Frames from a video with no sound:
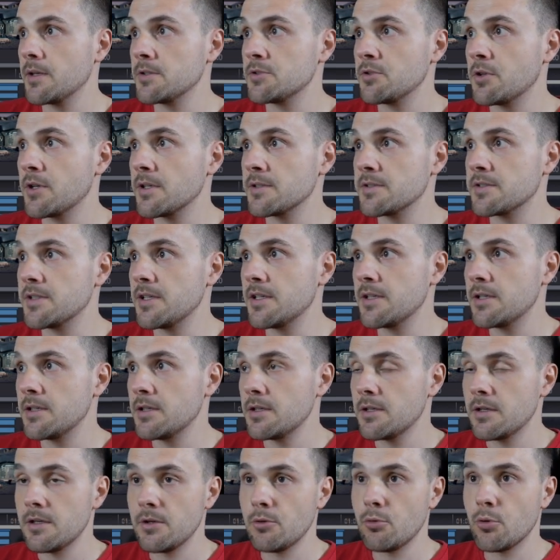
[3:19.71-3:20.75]
As you can see,
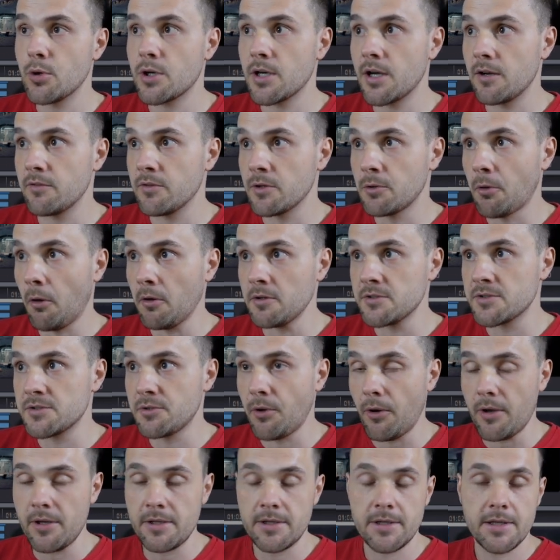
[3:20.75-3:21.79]
we have a green
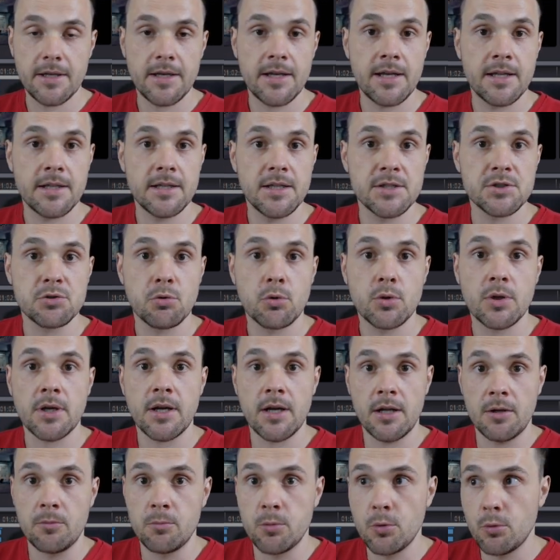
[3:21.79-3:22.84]
screen and this
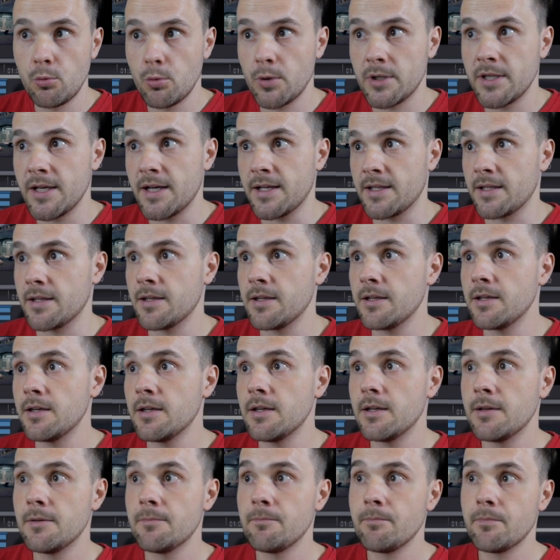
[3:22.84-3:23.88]
would help with that.
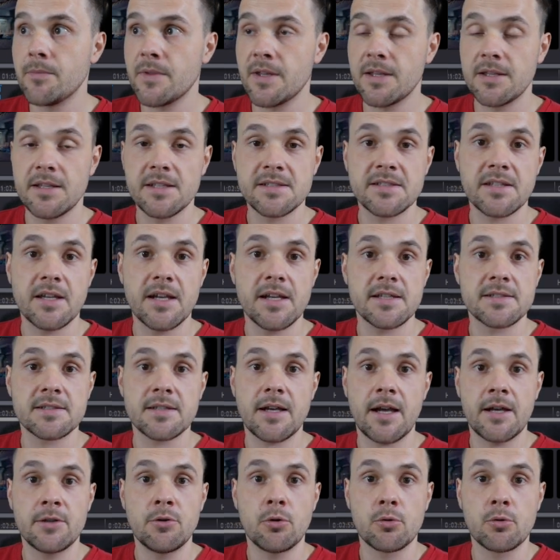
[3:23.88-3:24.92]
In this
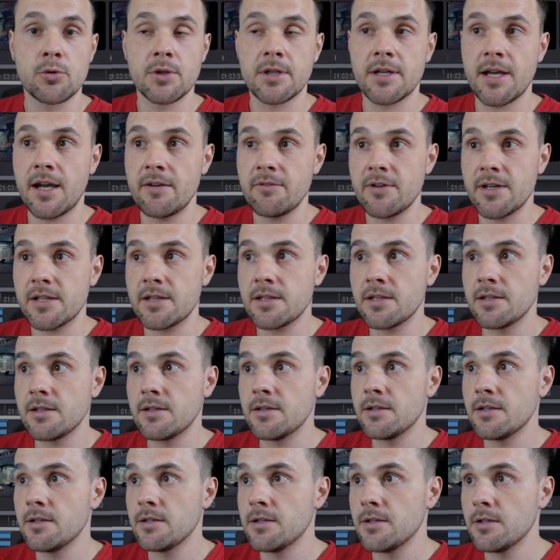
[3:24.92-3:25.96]
case, I don't have it,
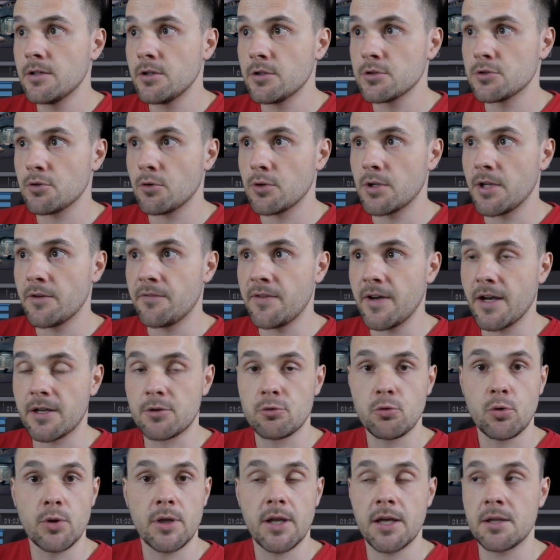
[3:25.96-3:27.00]
so the
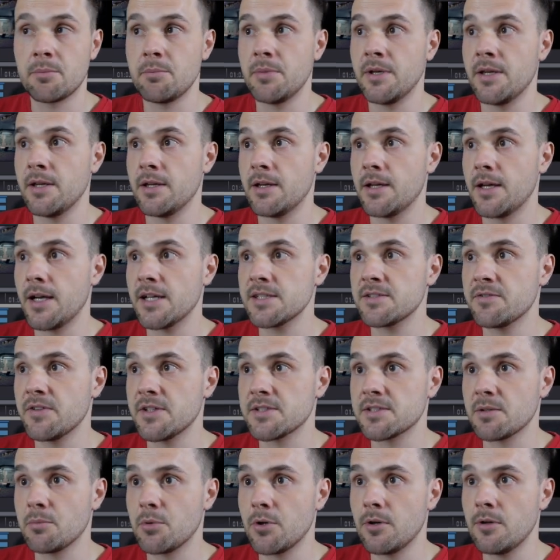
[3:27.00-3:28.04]
effect will not be as
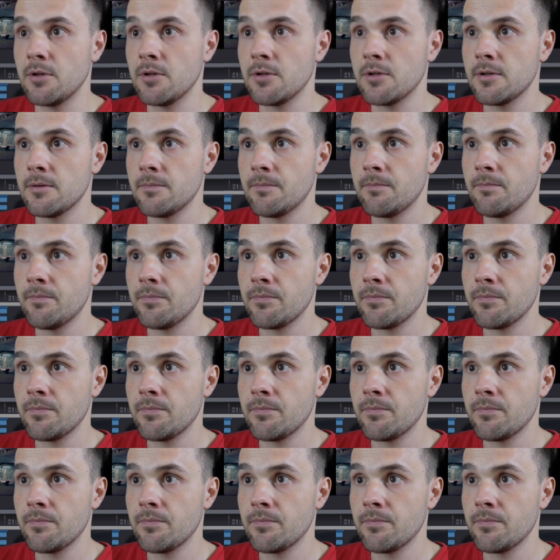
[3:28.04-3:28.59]
visible.